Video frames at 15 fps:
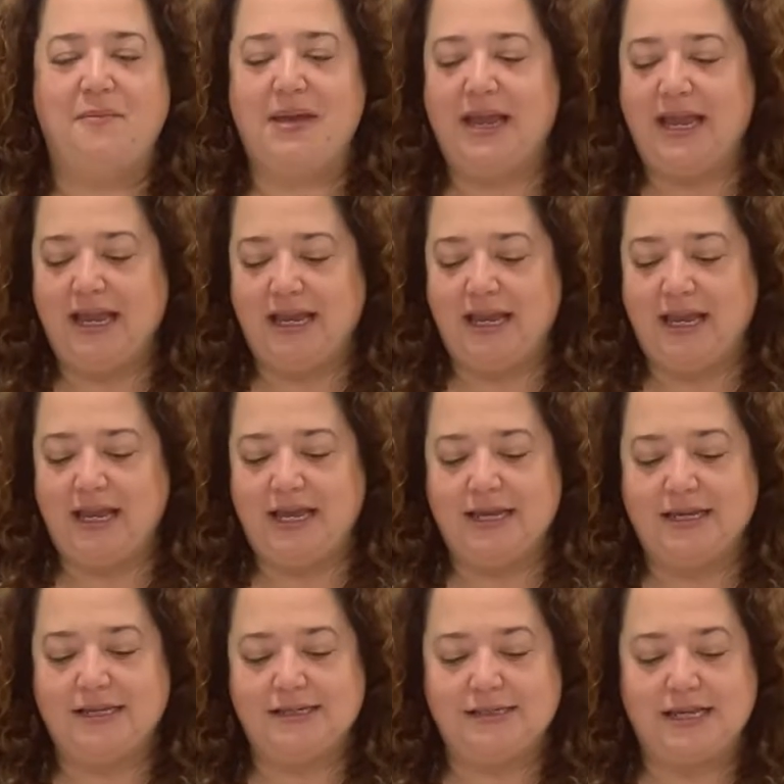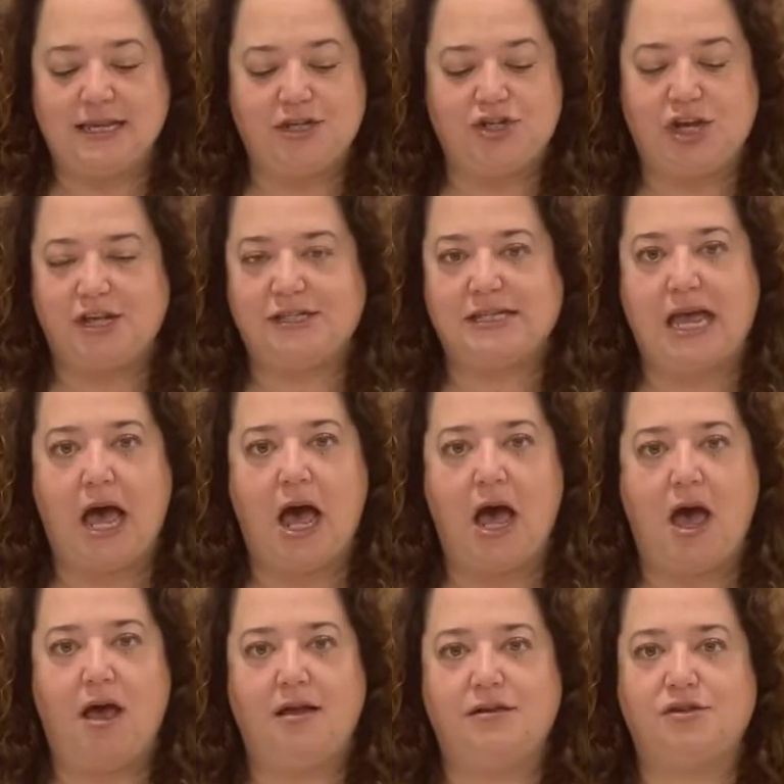It is just
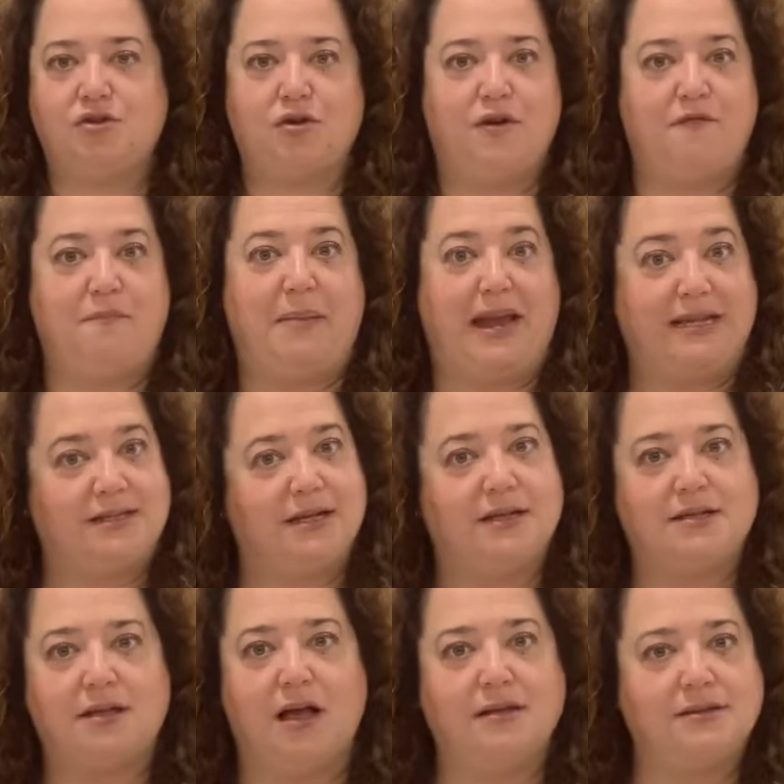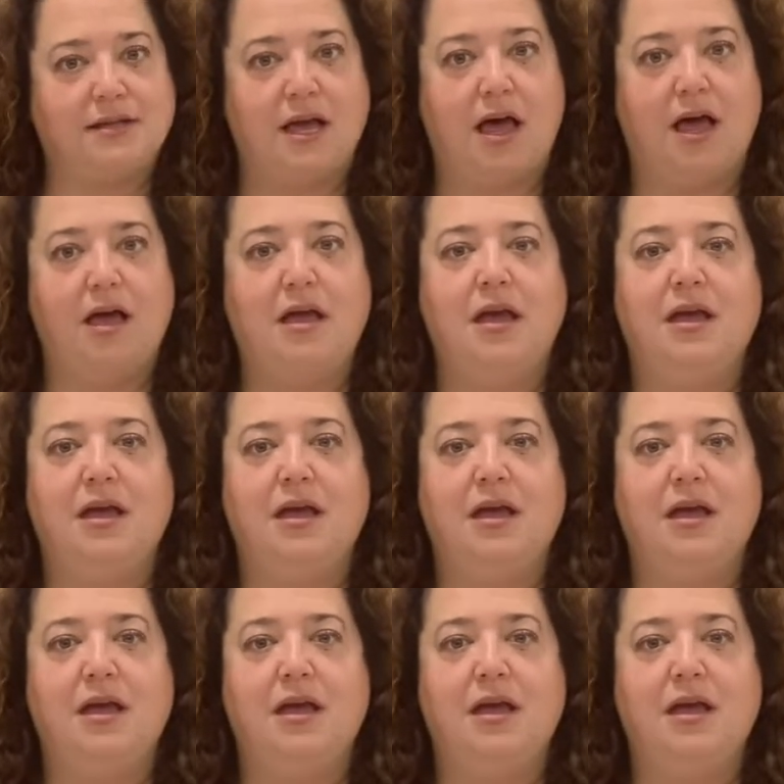a sort of basic salsa.